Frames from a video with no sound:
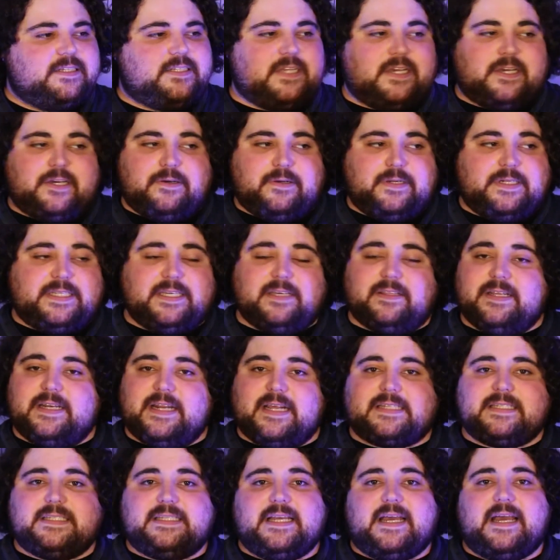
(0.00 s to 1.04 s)
So until the
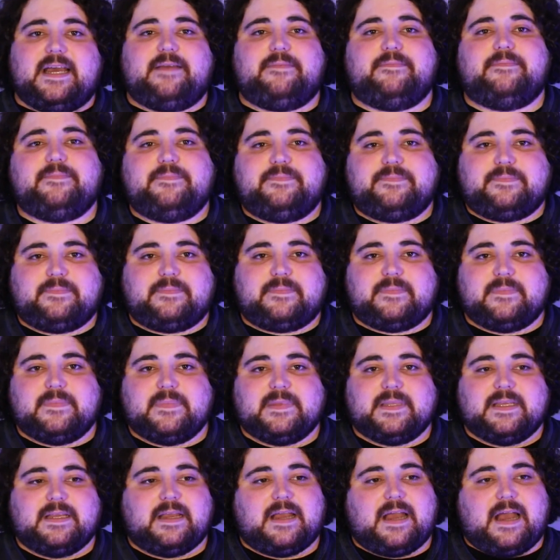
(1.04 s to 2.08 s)
next time,
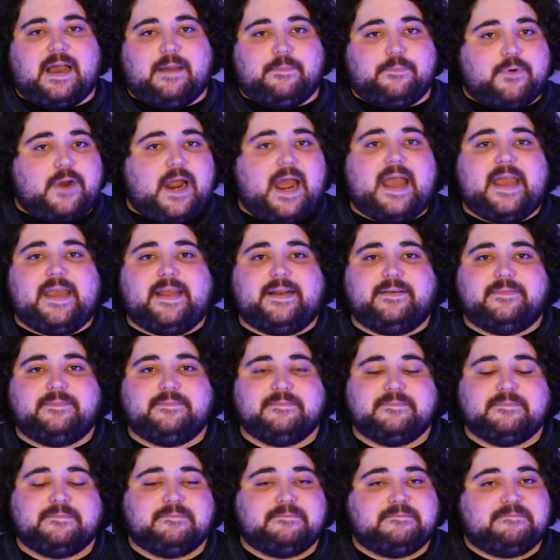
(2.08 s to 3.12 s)
I'm Brian.
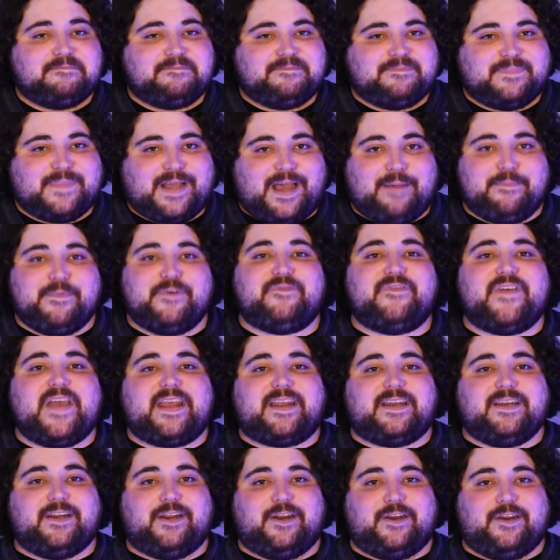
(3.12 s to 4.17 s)
I'm a
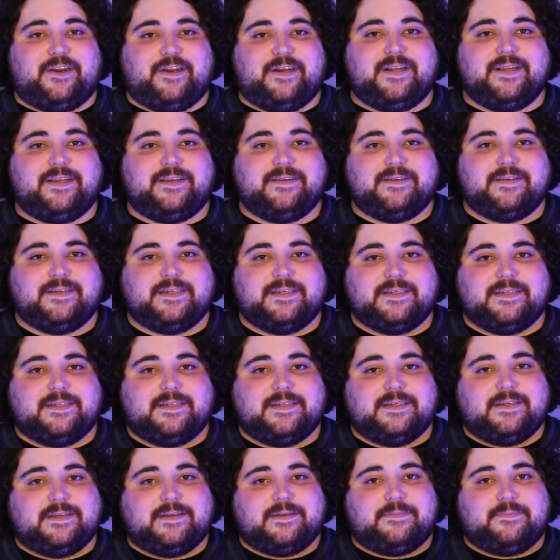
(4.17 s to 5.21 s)
fake nerd,
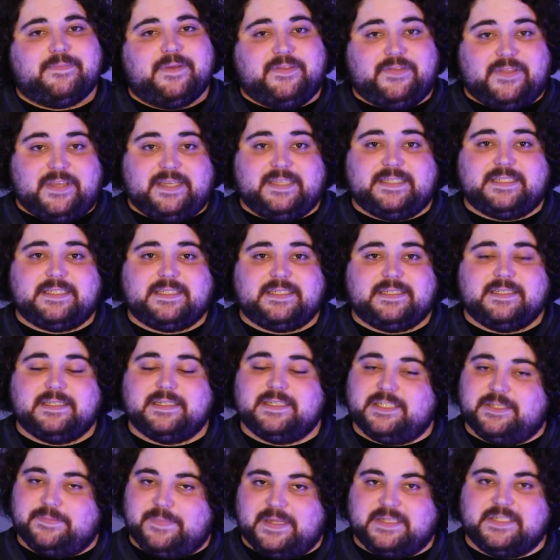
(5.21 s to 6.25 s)
but this
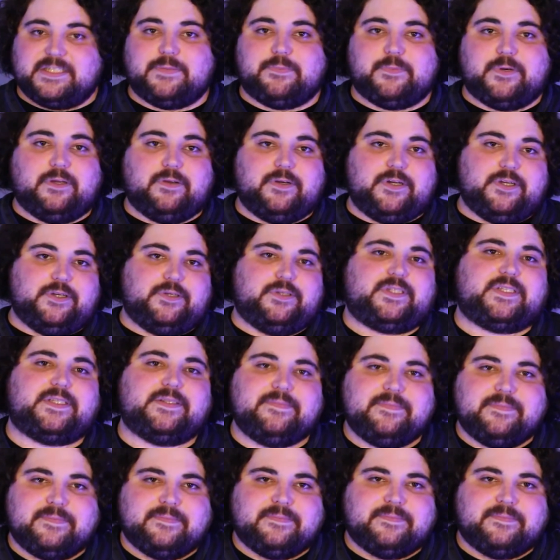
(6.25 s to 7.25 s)
has been some real news.